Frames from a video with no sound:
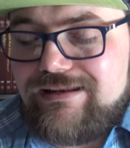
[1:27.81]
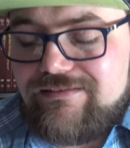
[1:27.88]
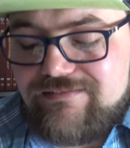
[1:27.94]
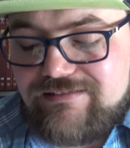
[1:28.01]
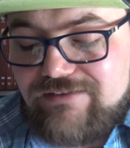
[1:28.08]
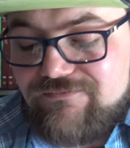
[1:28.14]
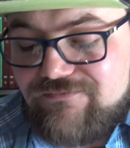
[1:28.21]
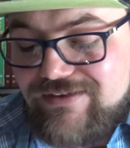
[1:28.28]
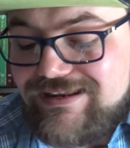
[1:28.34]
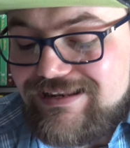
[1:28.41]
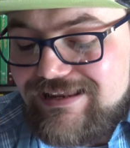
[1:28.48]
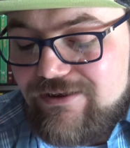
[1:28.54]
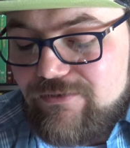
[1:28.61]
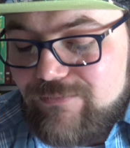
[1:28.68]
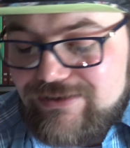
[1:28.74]
It's
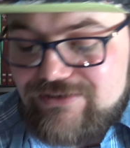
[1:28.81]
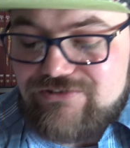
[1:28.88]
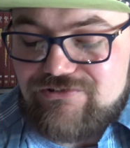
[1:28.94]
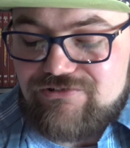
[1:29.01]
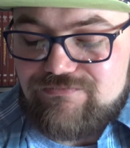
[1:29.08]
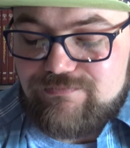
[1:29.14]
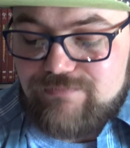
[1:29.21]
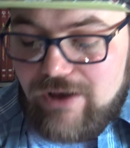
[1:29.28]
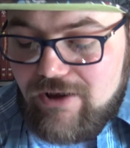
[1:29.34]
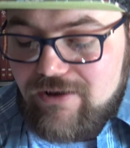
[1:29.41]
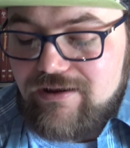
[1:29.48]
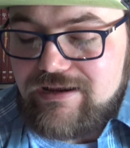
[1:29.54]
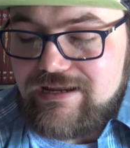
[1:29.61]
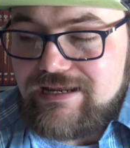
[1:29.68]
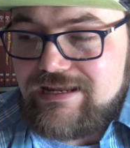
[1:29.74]
convenient when you can
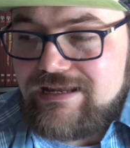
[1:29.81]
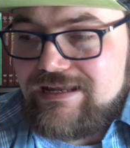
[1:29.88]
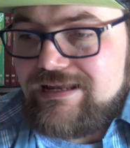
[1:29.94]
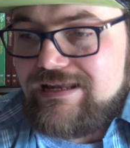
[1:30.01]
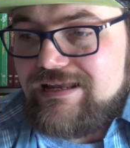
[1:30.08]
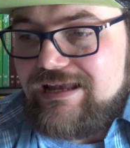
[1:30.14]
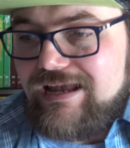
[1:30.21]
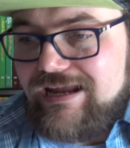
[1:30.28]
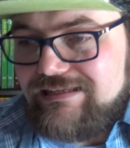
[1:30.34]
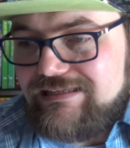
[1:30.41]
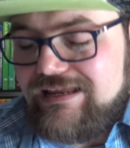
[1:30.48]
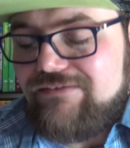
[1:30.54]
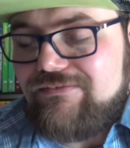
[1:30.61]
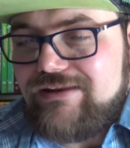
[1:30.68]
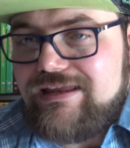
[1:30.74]
buy a
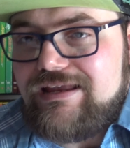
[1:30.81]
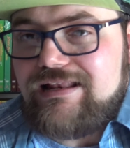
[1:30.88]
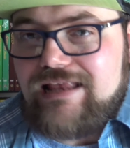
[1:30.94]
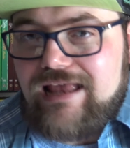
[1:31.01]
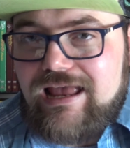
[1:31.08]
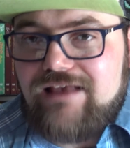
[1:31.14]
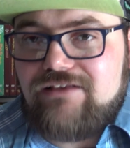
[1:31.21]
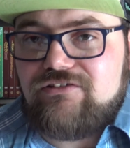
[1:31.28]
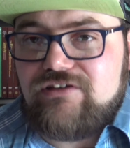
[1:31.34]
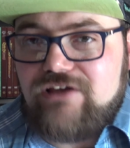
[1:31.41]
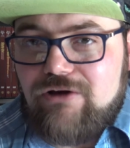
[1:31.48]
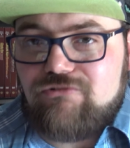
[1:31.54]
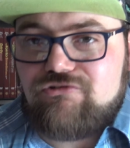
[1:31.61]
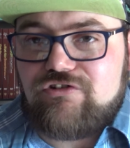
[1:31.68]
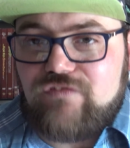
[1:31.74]
DVD and it has the
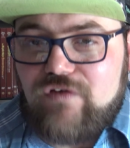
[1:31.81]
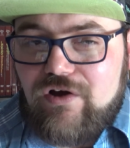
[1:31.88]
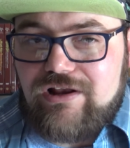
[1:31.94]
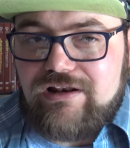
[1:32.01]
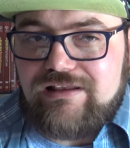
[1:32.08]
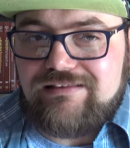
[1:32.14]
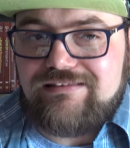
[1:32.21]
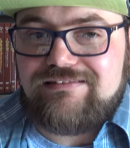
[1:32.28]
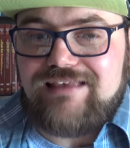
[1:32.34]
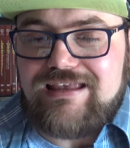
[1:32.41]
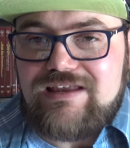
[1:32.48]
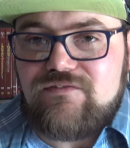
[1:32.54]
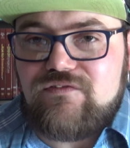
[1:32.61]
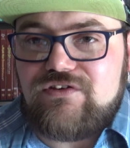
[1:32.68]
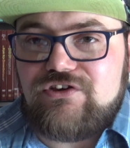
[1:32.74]
ultraviolet,
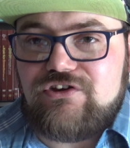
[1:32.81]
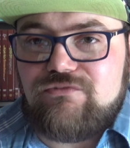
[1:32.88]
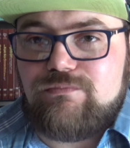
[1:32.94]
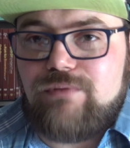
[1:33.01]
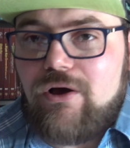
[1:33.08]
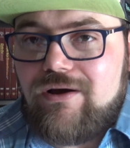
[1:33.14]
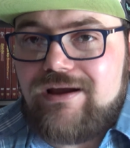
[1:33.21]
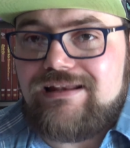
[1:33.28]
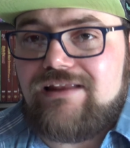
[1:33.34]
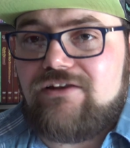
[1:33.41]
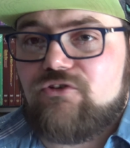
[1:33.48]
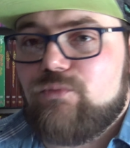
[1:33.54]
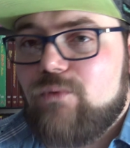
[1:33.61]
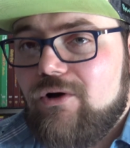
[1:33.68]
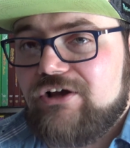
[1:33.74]
saving you buying it
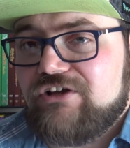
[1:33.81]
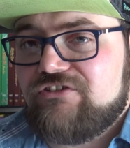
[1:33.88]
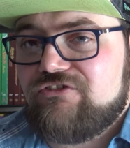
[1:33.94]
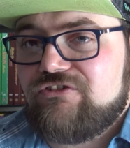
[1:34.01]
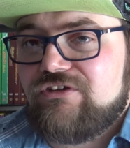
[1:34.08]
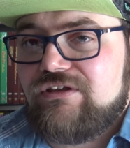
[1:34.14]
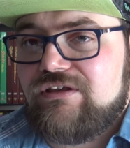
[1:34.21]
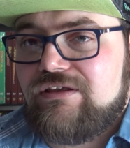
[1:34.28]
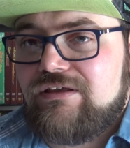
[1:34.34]
twice